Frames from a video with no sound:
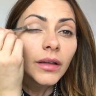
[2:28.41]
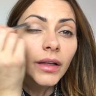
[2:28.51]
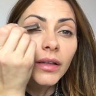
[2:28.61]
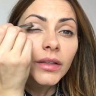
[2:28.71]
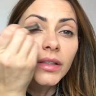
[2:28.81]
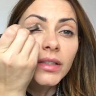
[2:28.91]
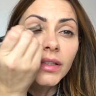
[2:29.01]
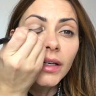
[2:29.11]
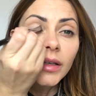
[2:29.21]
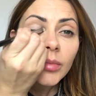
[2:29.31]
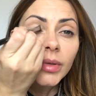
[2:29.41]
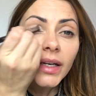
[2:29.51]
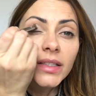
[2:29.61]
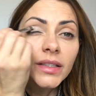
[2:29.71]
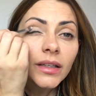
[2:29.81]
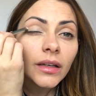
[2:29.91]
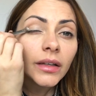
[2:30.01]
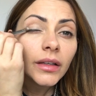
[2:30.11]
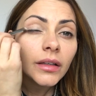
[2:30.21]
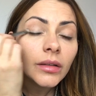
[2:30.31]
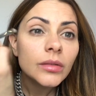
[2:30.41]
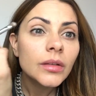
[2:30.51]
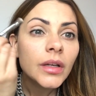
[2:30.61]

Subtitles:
and just kind of press it on, you know?